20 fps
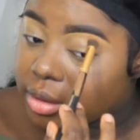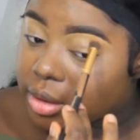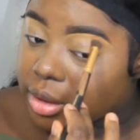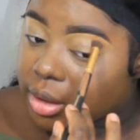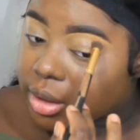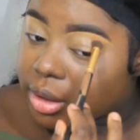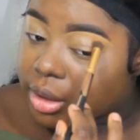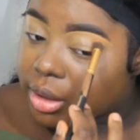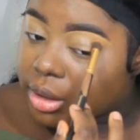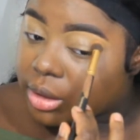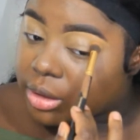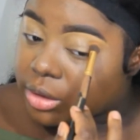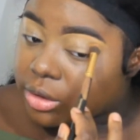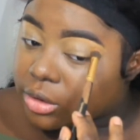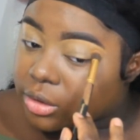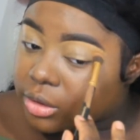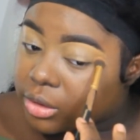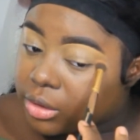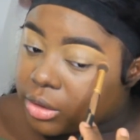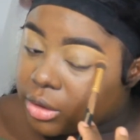And,
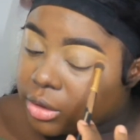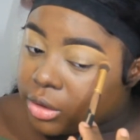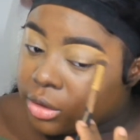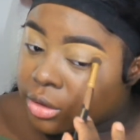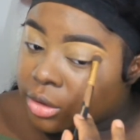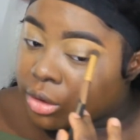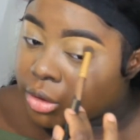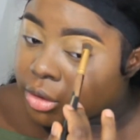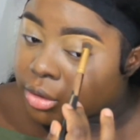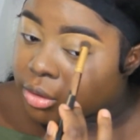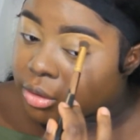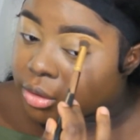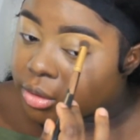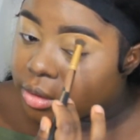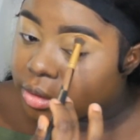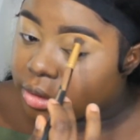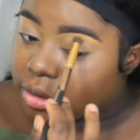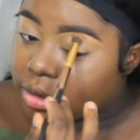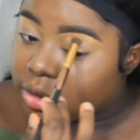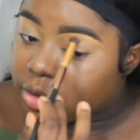
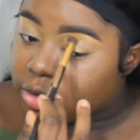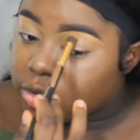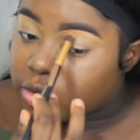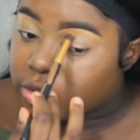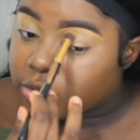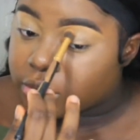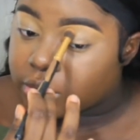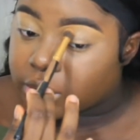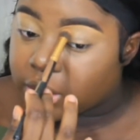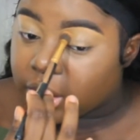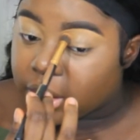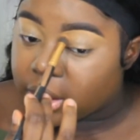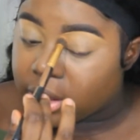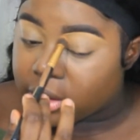she was like,